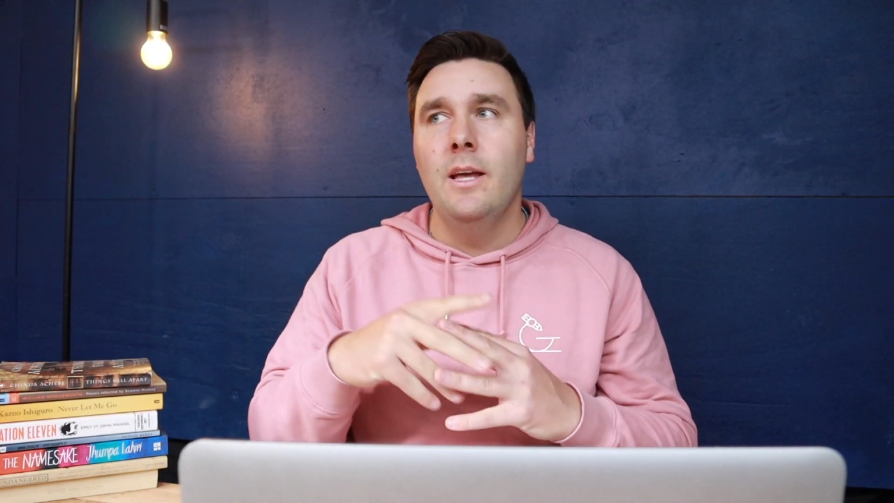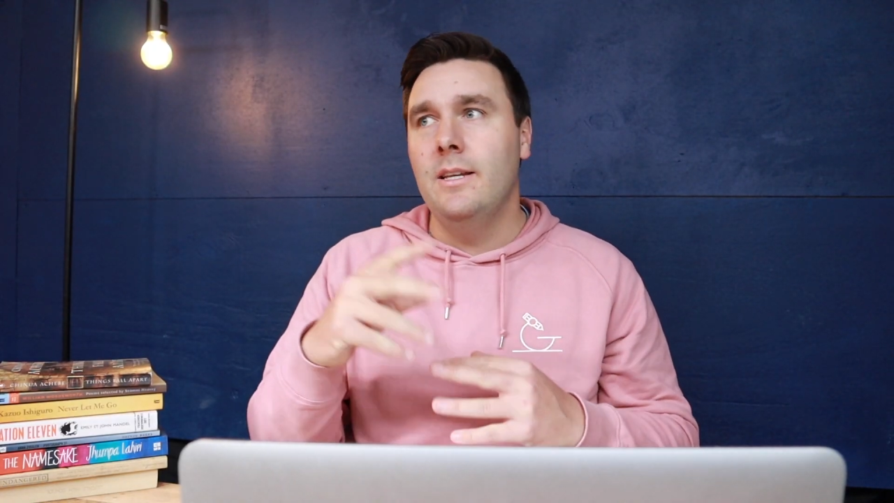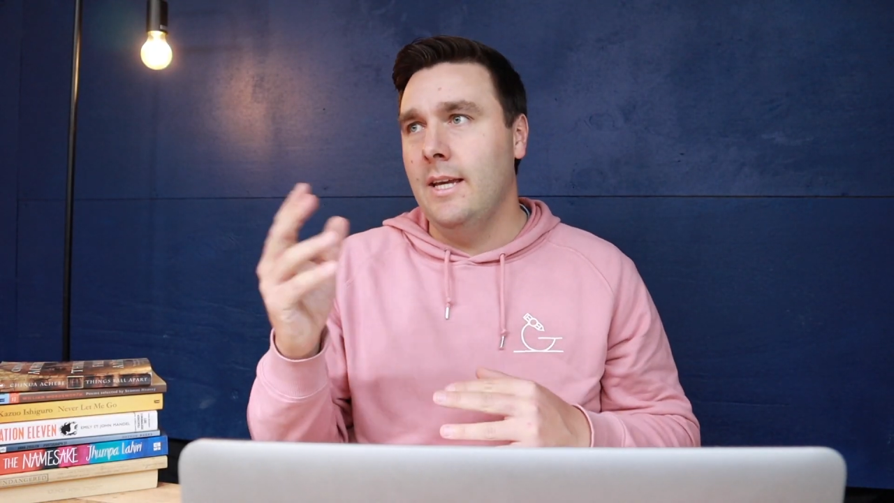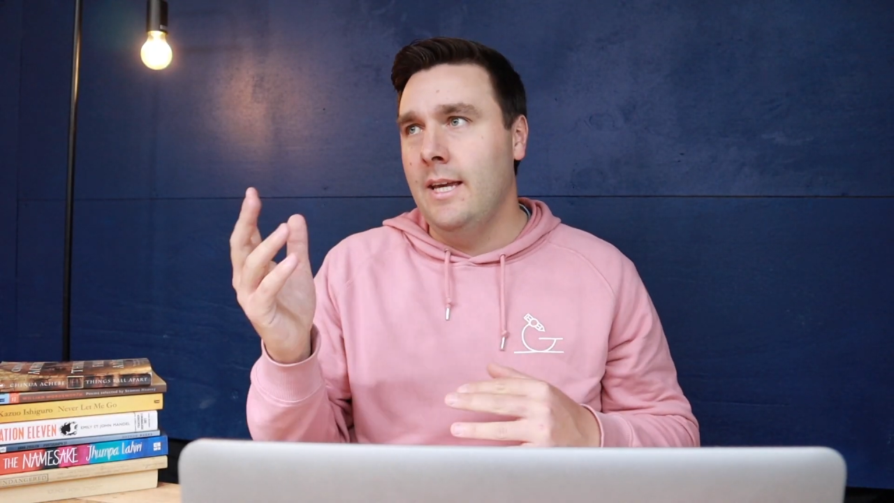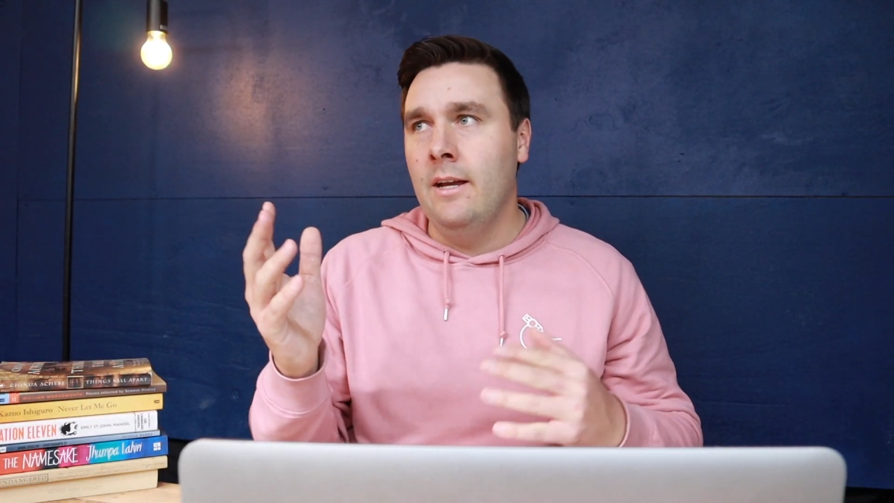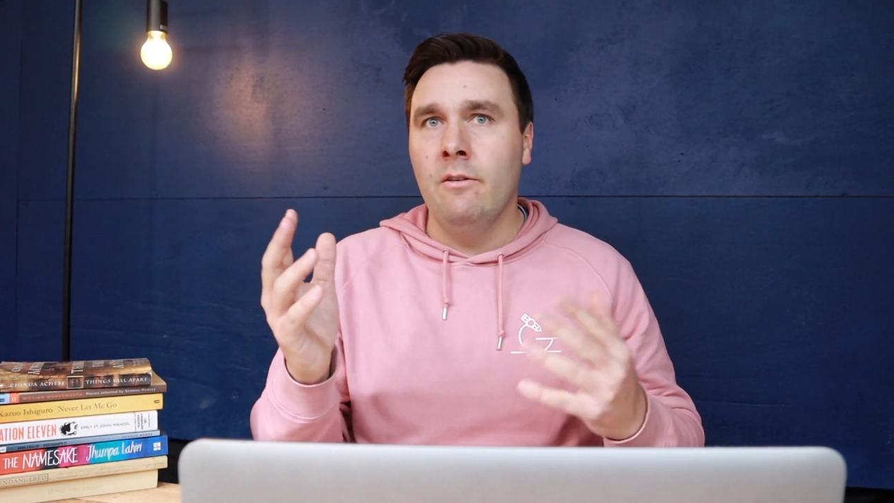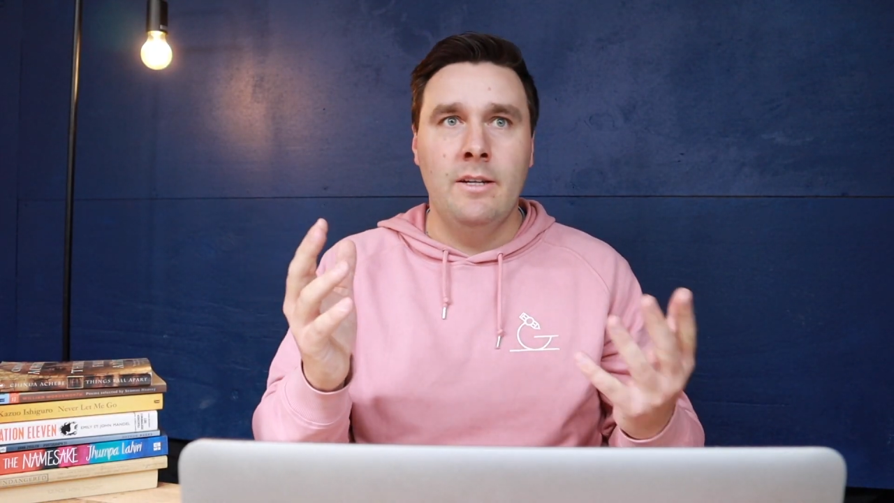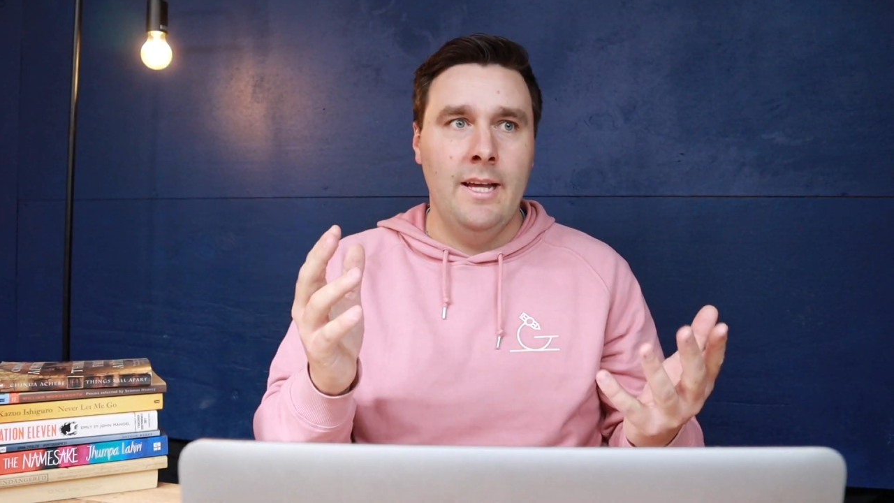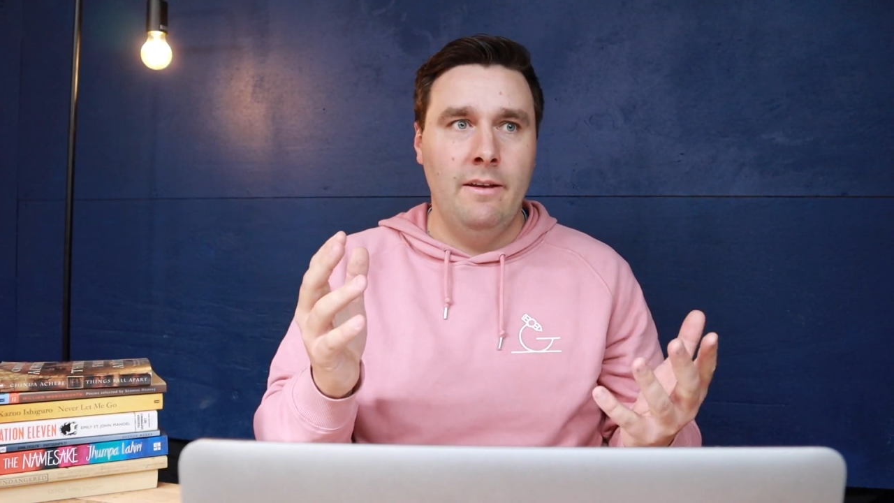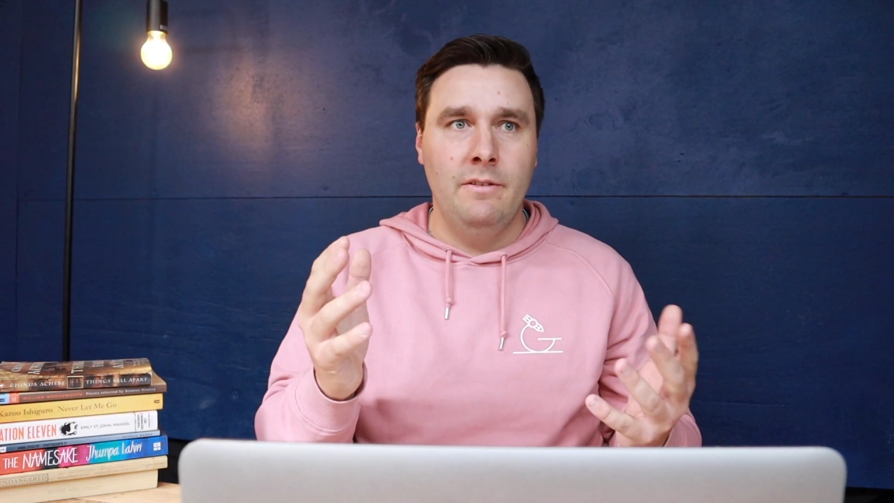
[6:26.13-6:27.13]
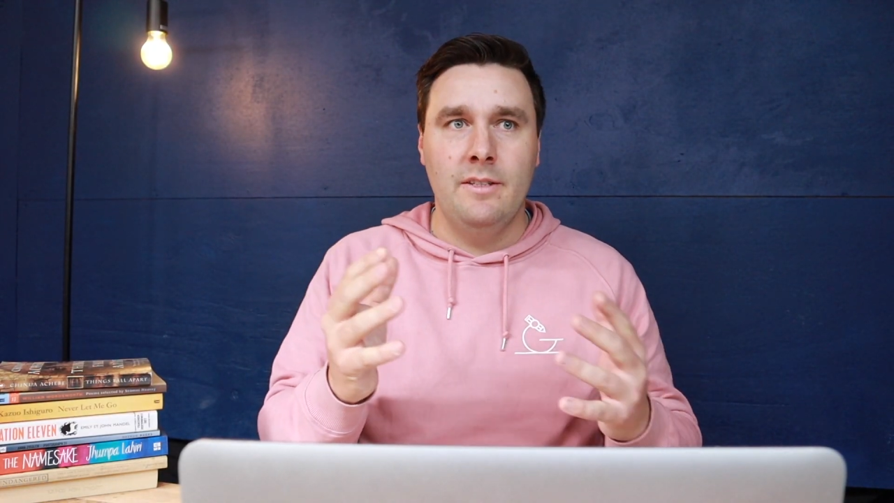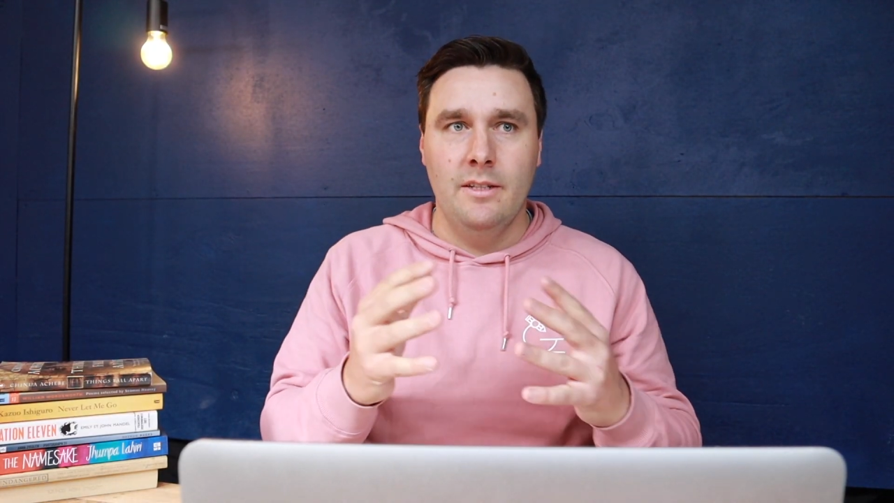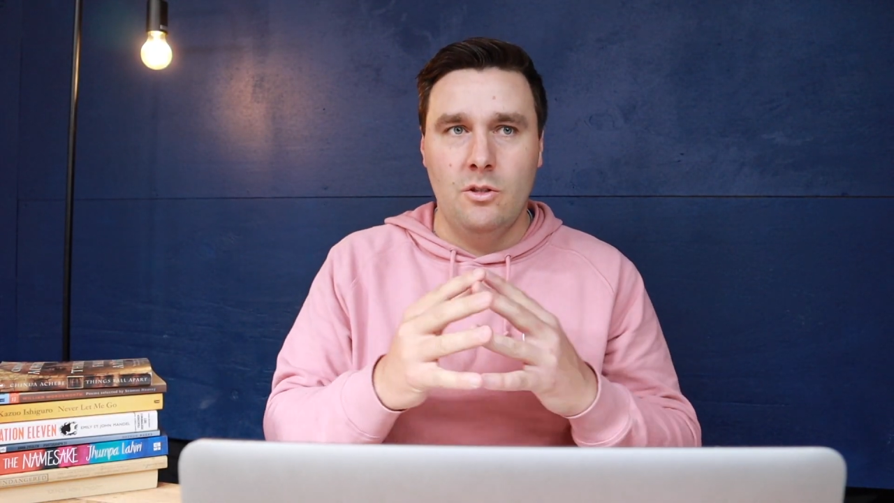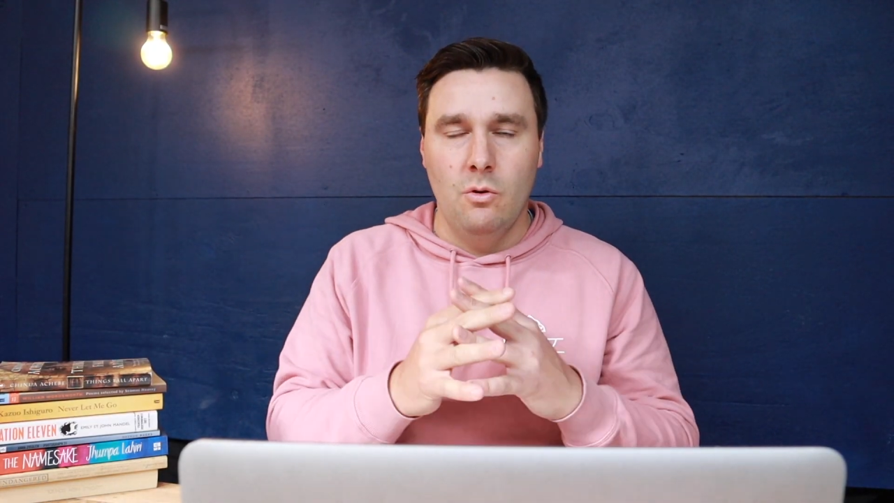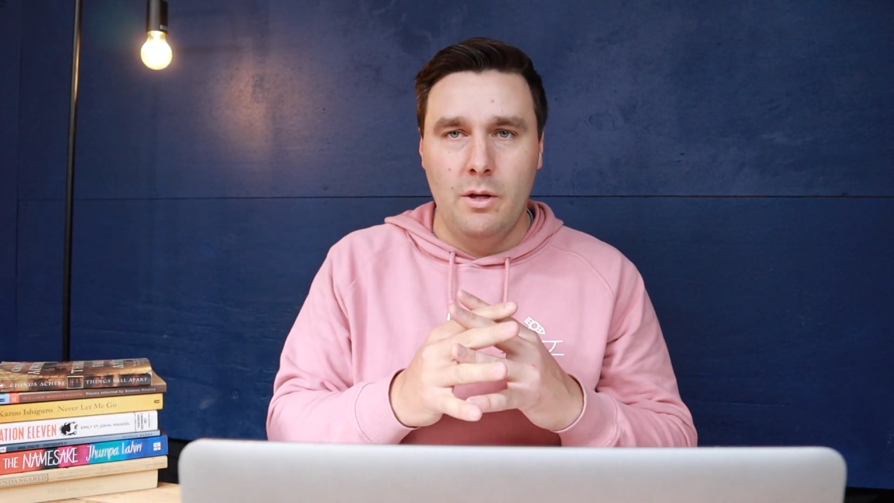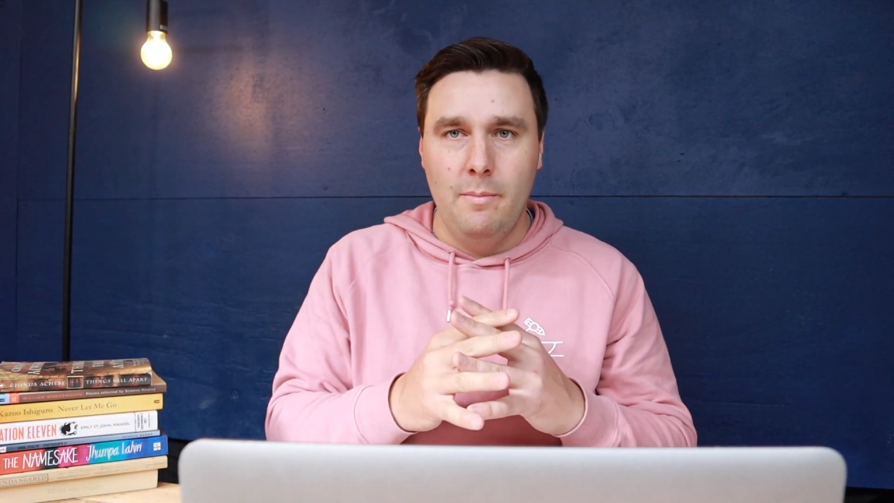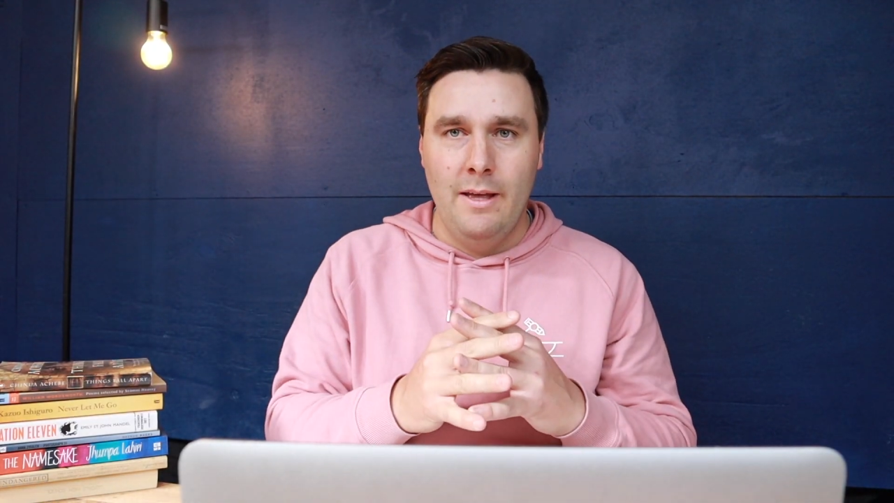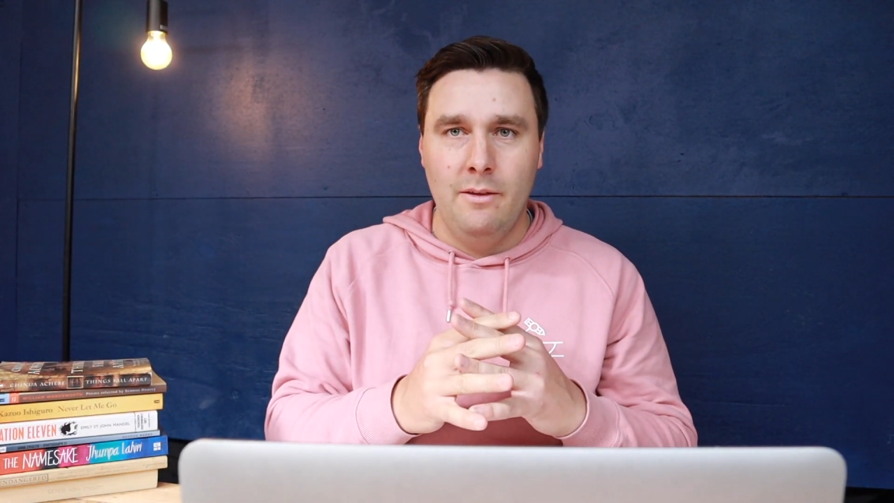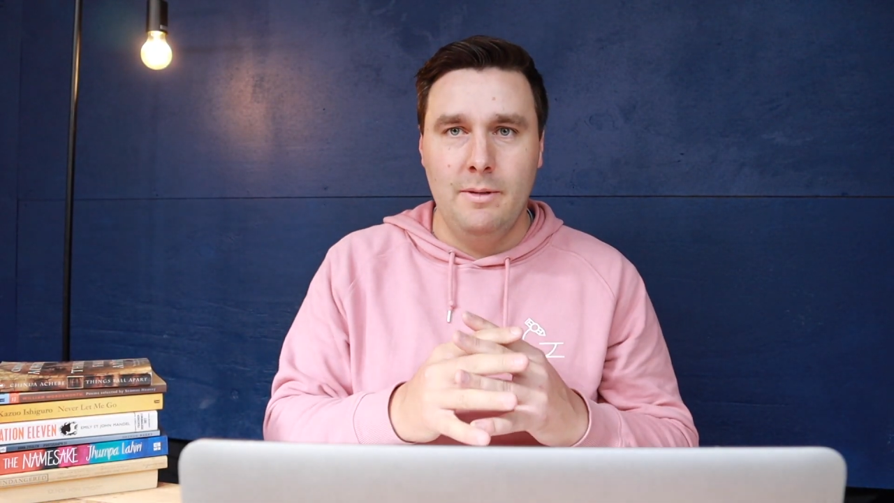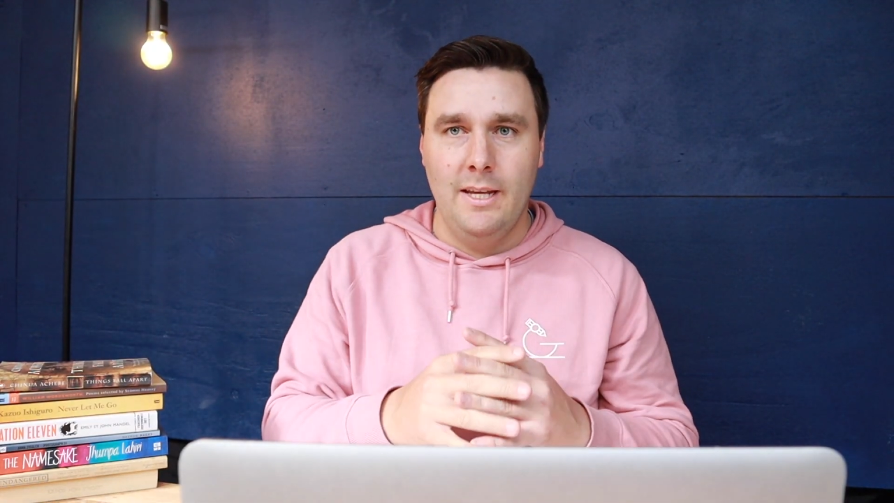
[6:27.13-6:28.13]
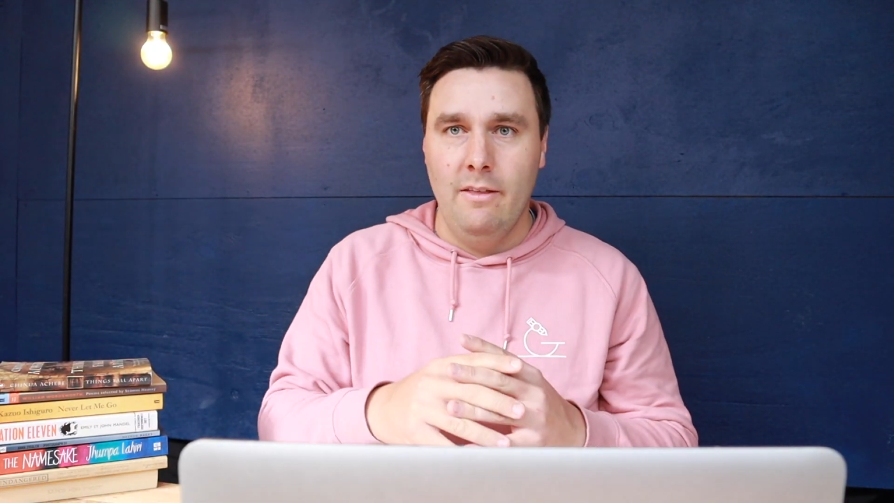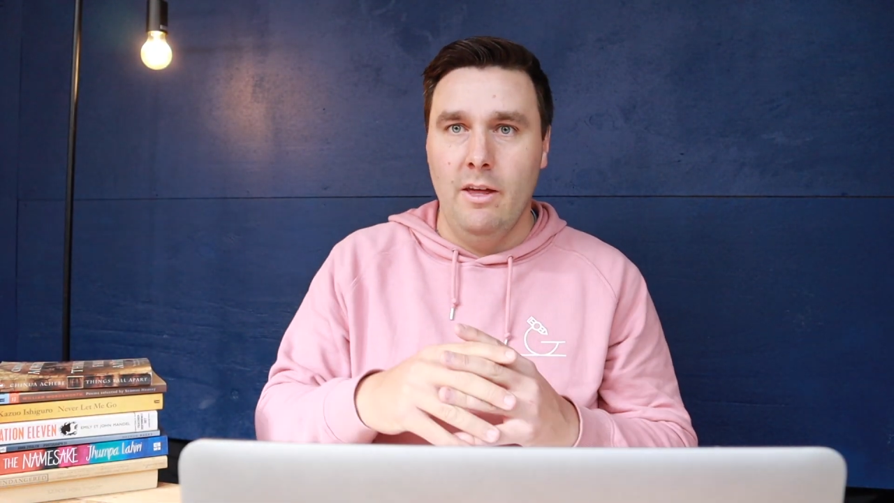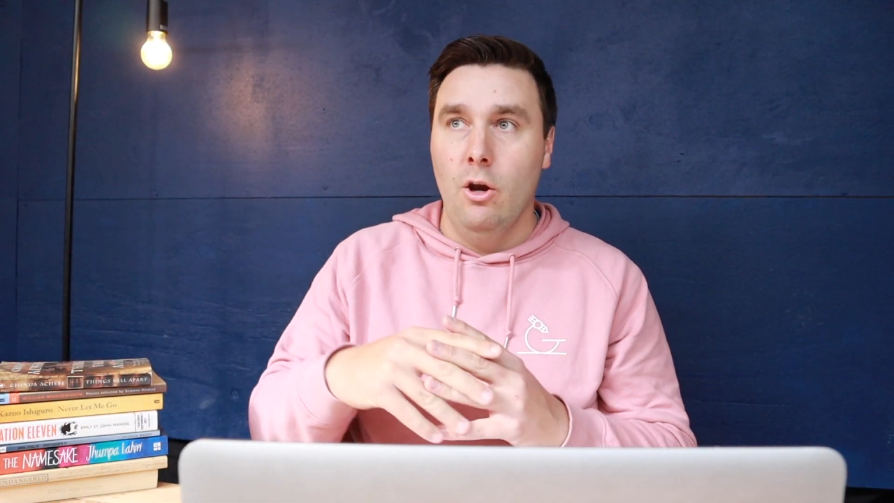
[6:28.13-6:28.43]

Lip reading: De Heer and Davidson, talking about them together,